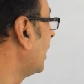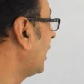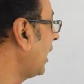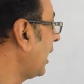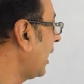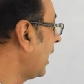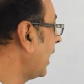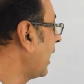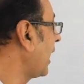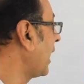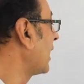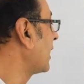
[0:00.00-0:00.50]

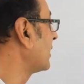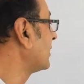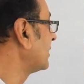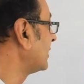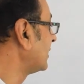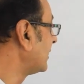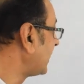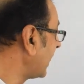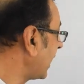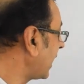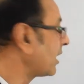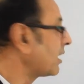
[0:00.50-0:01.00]
and
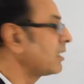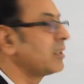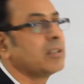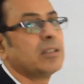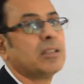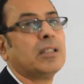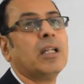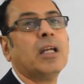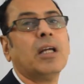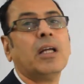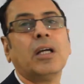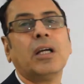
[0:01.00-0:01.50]
then
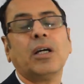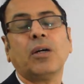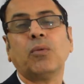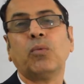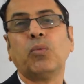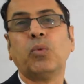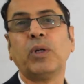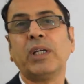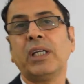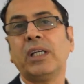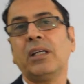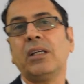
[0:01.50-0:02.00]

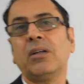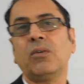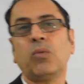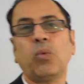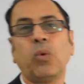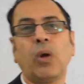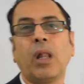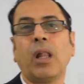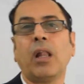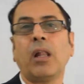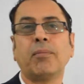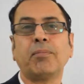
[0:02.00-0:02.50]
we
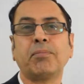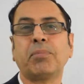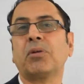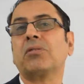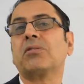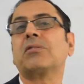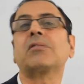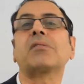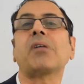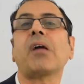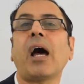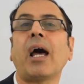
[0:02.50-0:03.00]
will
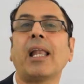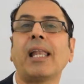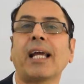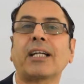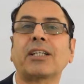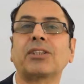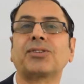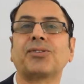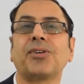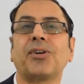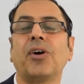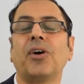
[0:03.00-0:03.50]
put
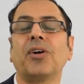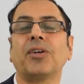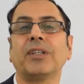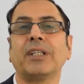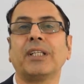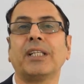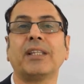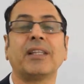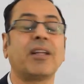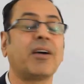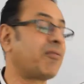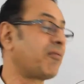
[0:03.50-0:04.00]
electron
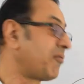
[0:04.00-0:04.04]
in the